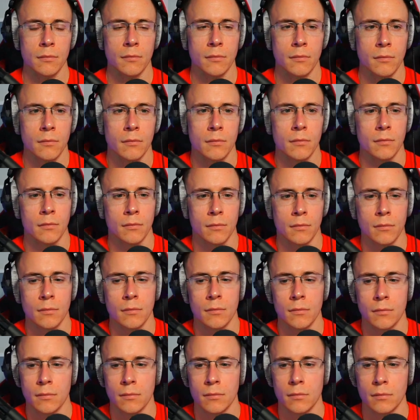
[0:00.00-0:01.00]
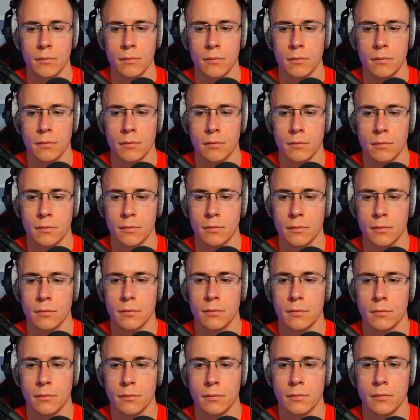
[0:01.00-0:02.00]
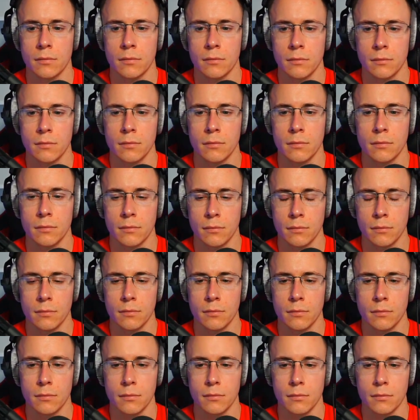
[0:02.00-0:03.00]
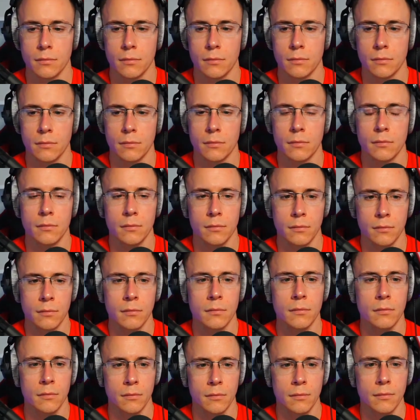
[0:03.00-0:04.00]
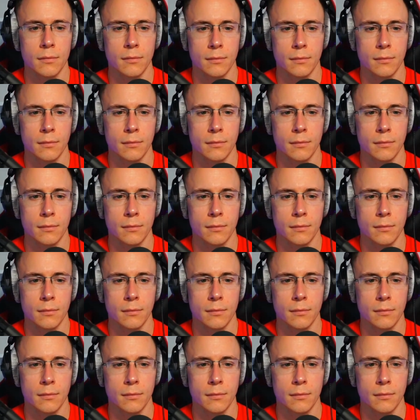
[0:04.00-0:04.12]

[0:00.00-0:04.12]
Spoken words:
The person shown says nothing.